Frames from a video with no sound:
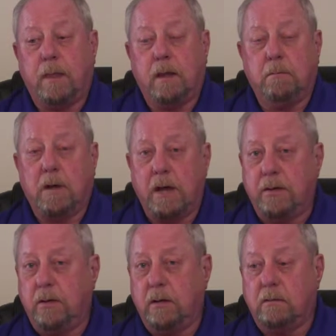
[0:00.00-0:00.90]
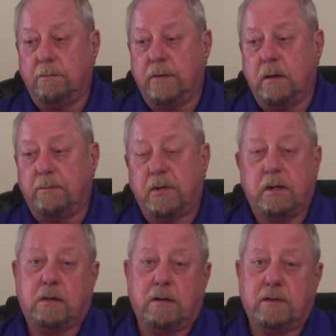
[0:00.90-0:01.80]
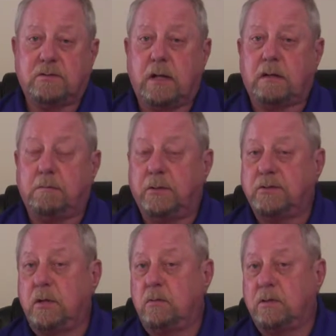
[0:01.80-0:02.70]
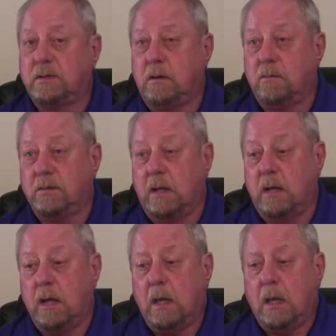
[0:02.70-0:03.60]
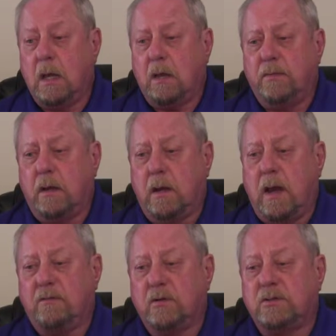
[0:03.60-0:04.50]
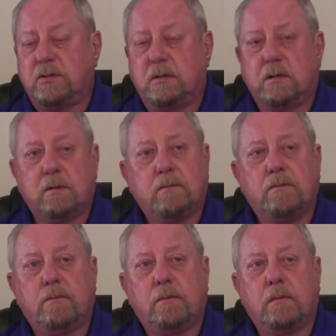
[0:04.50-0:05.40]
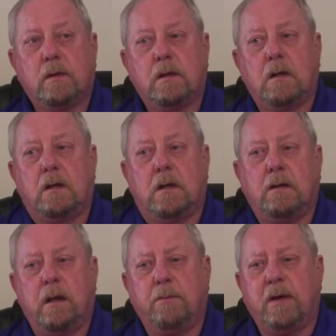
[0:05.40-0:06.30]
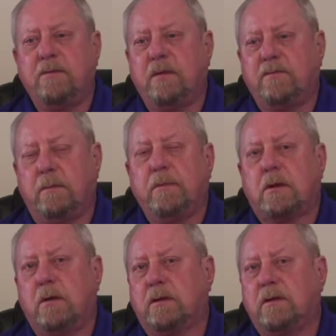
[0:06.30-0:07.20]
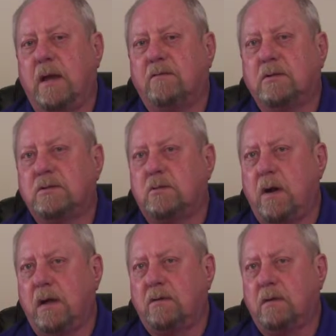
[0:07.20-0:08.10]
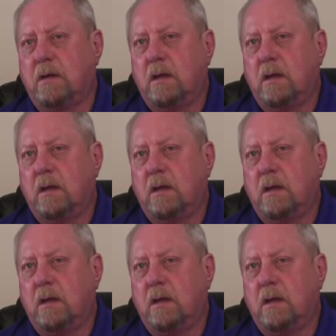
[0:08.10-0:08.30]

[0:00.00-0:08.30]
In my unit, and particularly in 2nd Platoon, which I was in, the average, I believe that if I'm correct, the average strength